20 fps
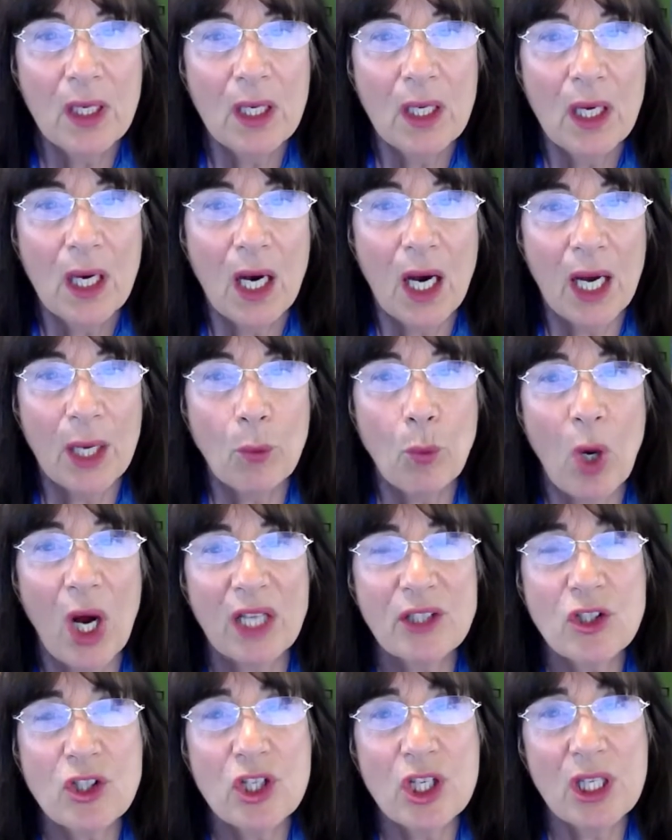I
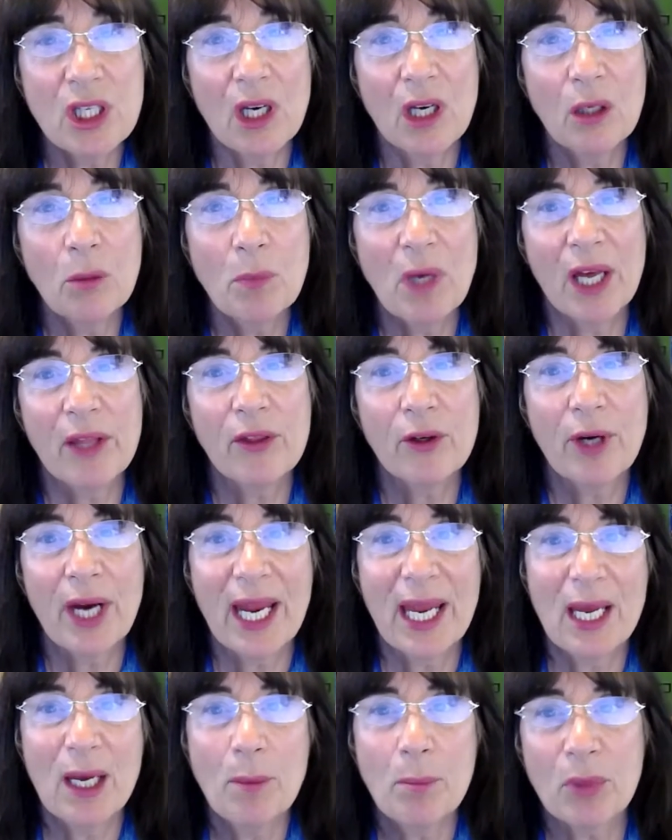watched a young mother,
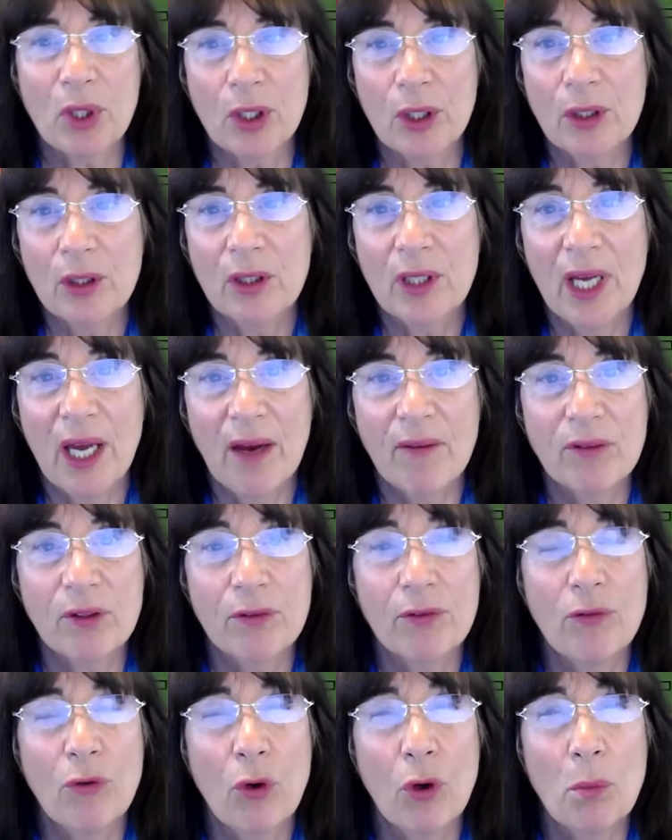Amber, have her
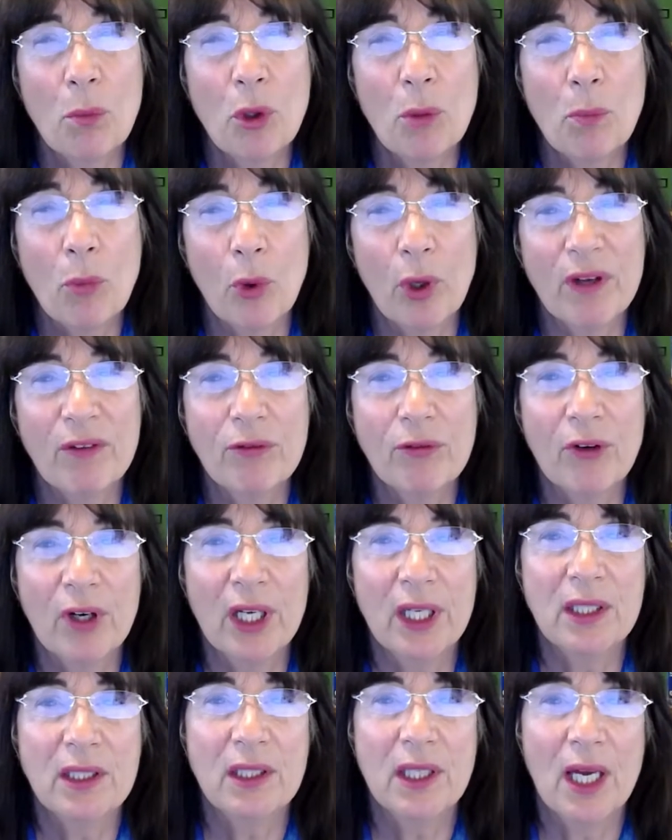former
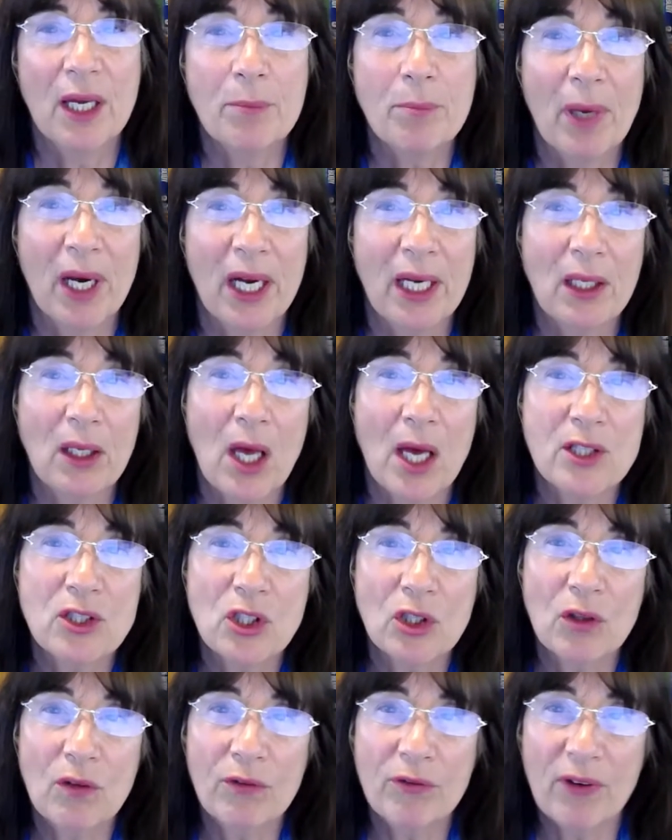boyfriend and
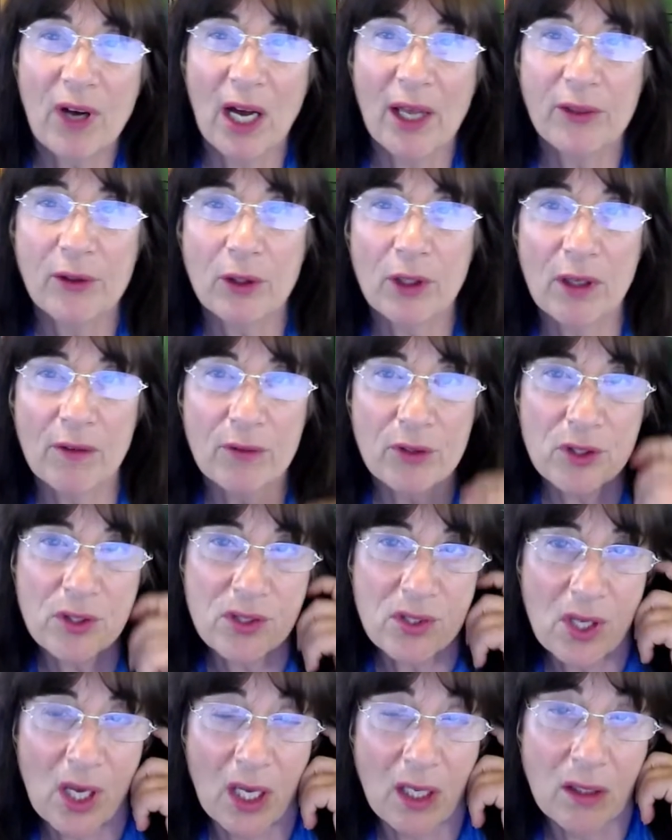biological father of her
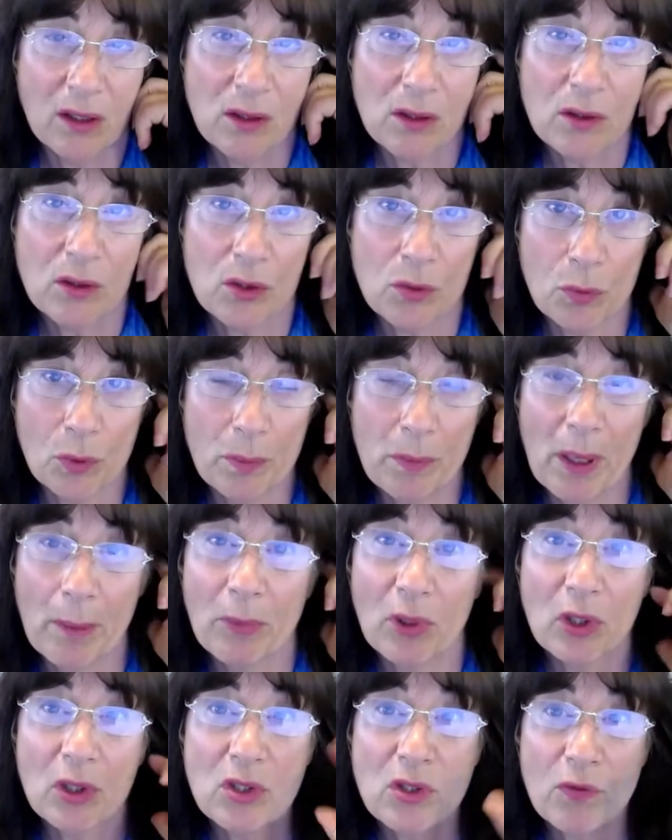son,
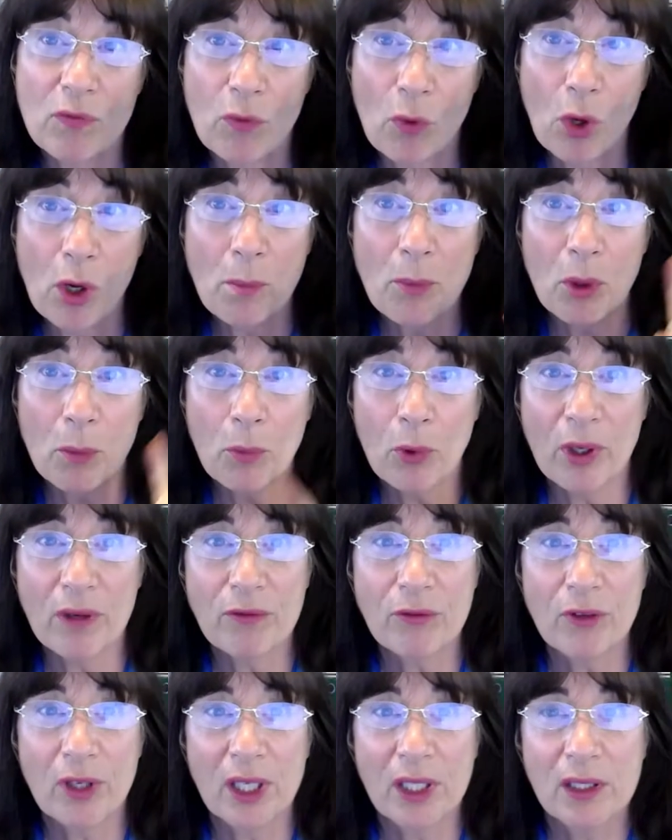remember it's former
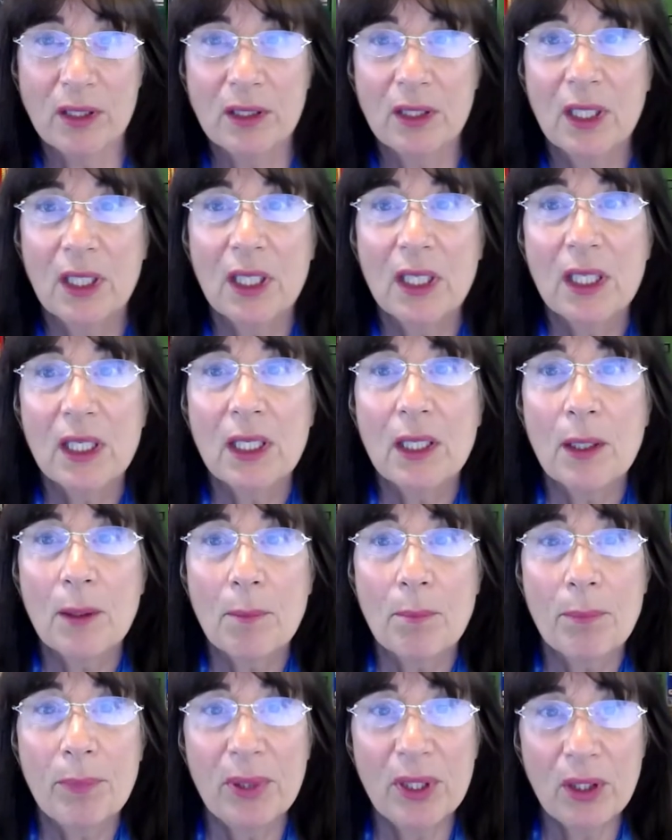boyfriend,
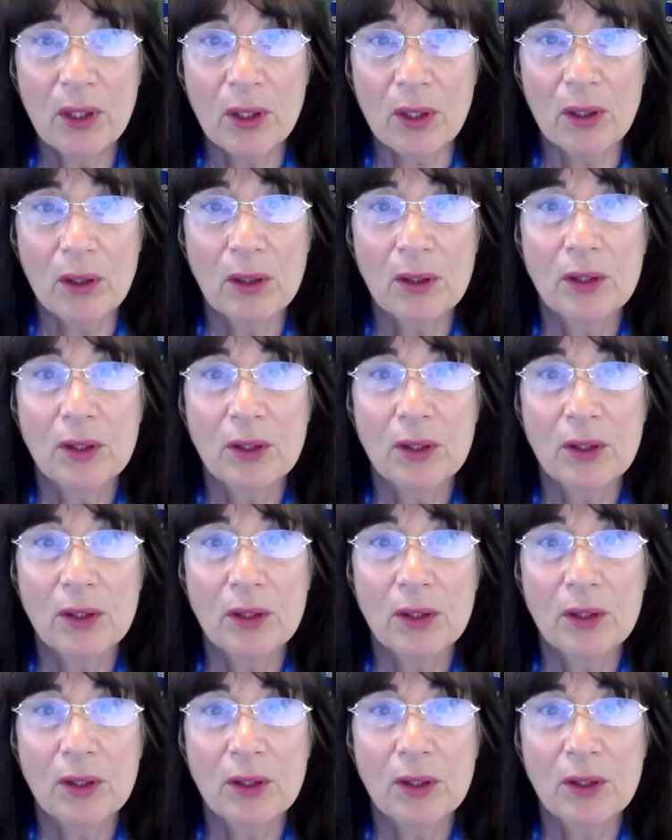Bill,